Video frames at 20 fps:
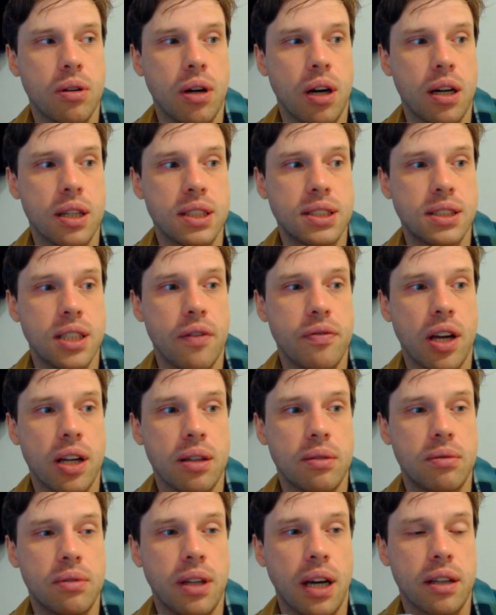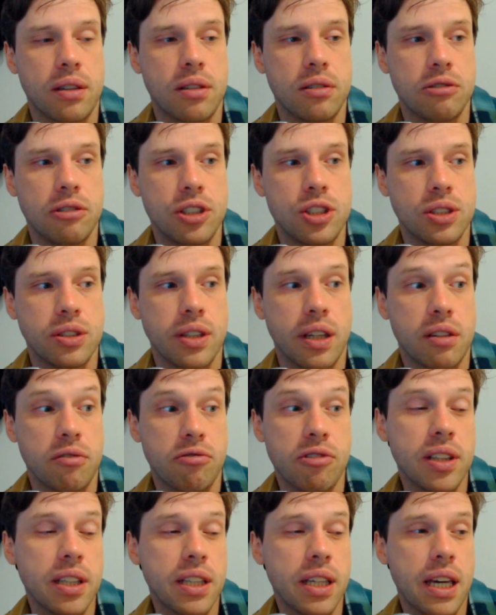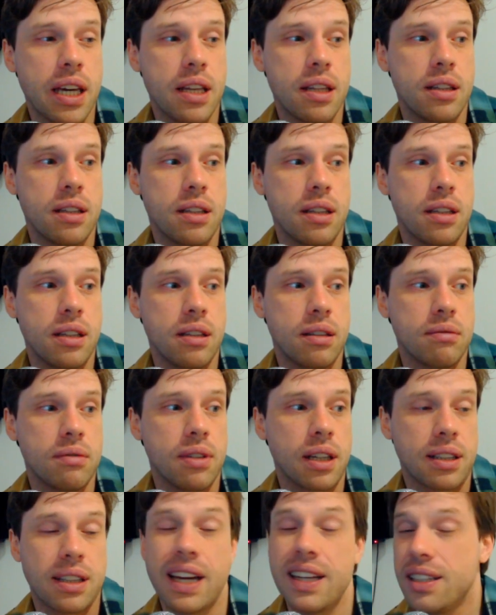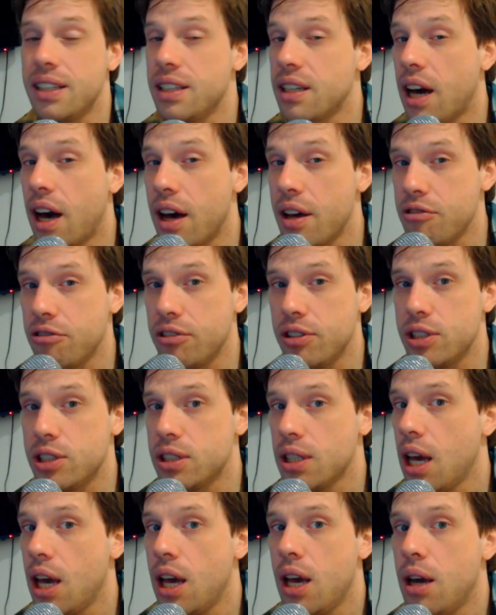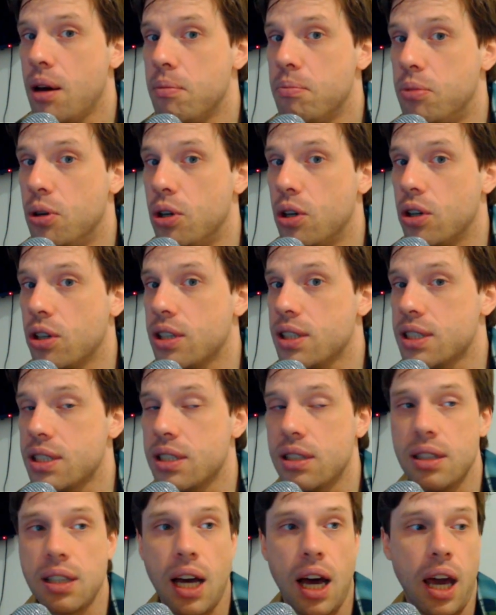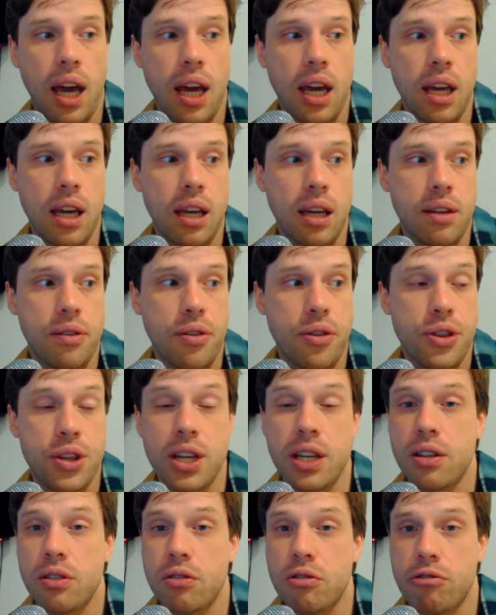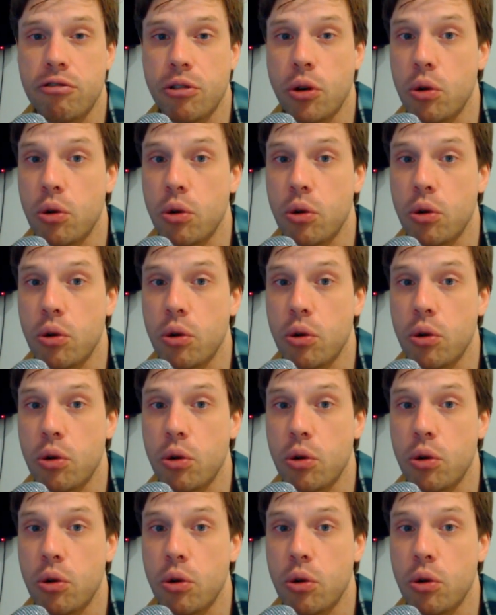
stuff that originated really in the 1900s, books like Think and Grow